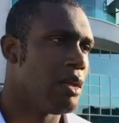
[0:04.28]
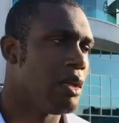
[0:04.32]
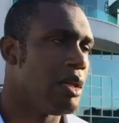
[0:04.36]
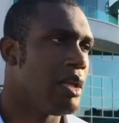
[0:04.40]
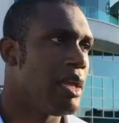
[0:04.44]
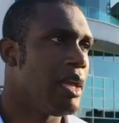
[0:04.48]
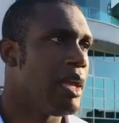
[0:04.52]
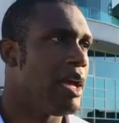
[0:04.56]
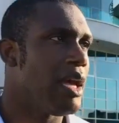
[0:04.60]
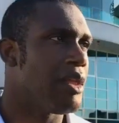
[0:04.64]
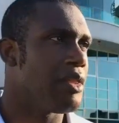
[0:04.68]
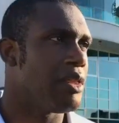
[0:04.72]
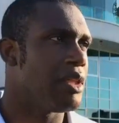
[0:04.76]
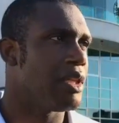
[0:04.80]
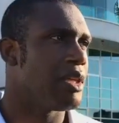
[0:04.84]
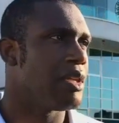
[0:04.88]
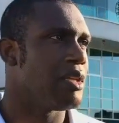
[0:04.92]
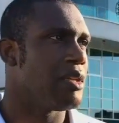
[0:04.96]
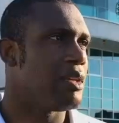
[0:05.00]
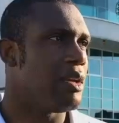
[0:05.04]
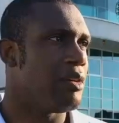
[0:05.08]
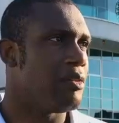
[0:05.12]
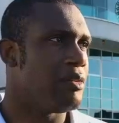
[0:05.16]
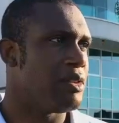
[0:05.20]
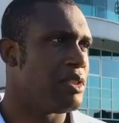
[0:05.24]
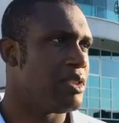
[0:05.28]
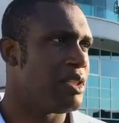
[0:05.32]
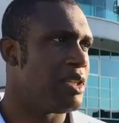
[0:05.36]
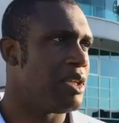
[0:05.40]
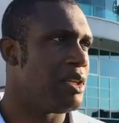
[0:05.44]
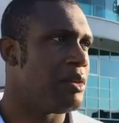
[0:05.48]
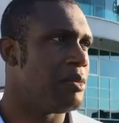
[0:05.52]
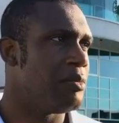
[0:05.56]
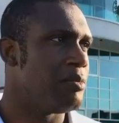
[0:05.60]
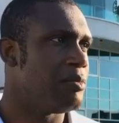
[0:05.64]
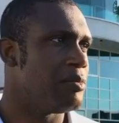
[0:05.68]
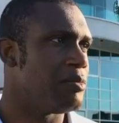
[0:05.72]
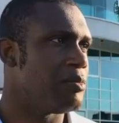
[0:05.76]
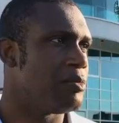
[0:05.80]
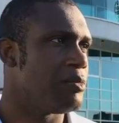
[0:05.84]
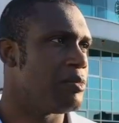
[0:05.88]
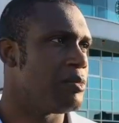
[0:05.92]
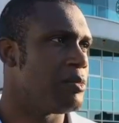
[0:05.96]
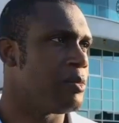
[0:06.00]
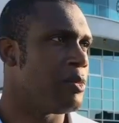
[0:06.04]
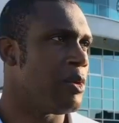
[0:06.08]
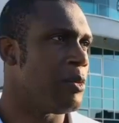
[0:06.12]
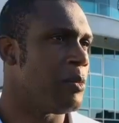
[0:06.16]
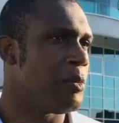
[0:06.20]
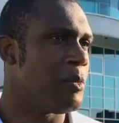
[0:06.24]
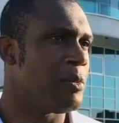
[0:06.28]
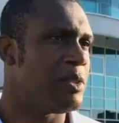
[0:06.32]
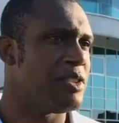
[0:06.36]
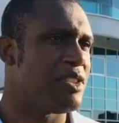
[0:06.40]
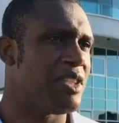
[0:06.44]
Yeah, I think obviously, what were we,